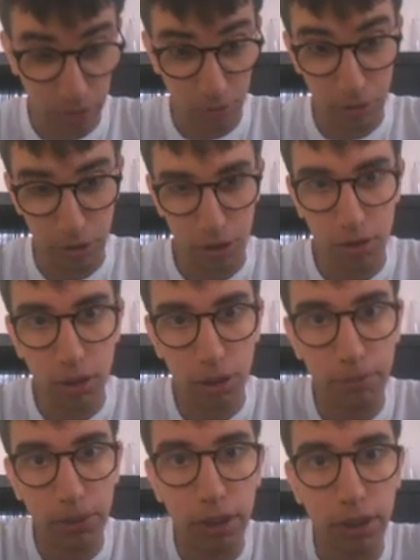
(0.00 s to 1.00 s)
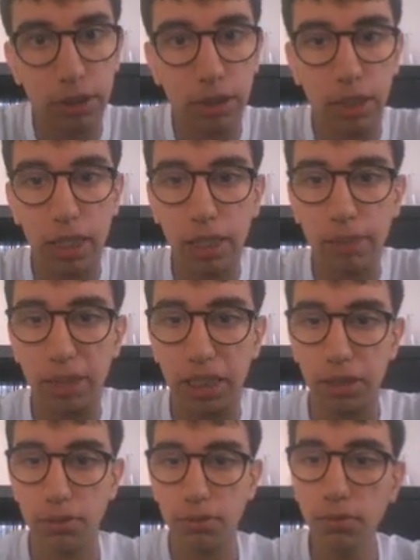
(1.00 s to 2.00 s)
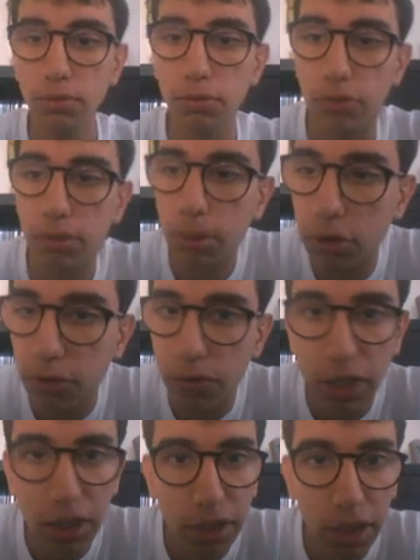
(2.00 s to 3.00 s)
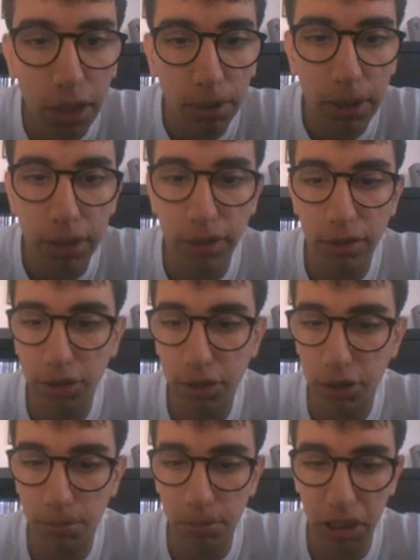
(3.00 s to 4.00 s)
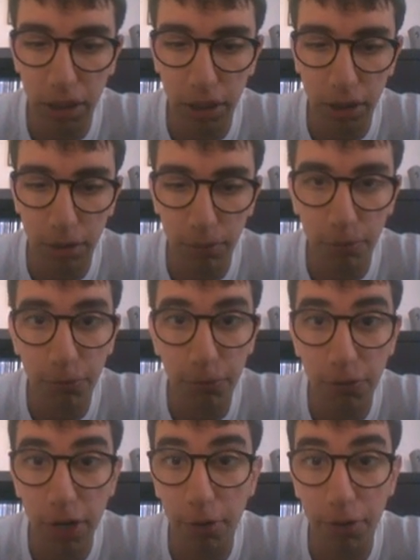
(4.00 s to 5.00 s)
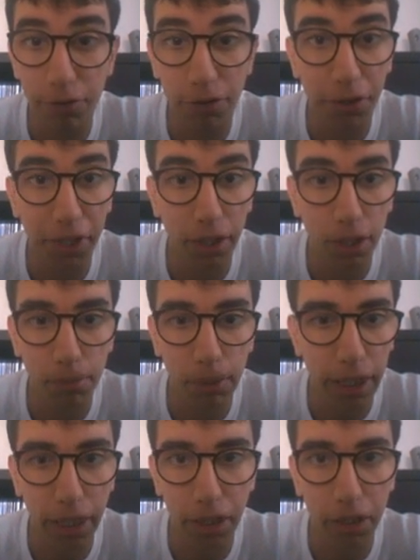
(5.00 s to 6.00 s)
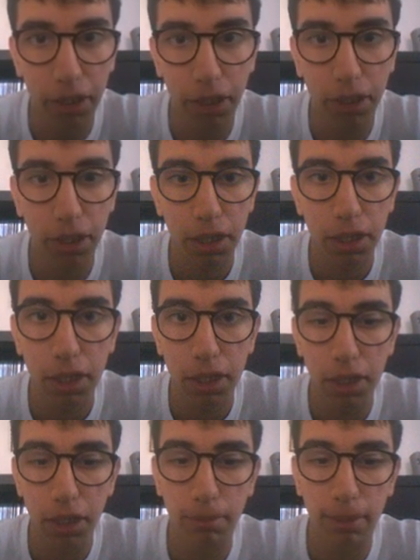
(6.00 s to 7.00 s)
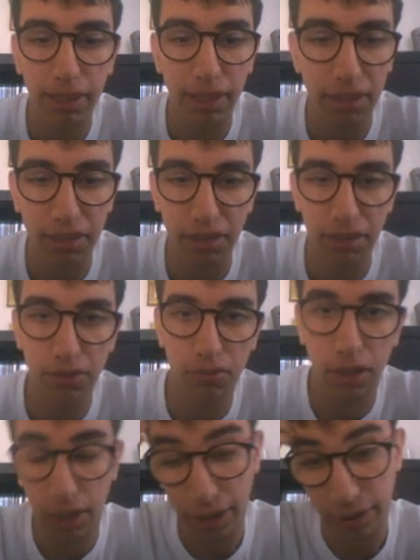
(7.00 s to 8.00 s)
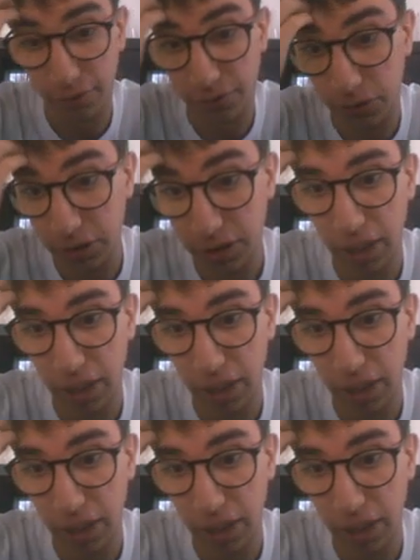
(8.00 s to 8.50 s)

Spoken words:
going on. I'm not gonna lie. I mean, most of this game, this is just being very, very complicated. I think this is like the first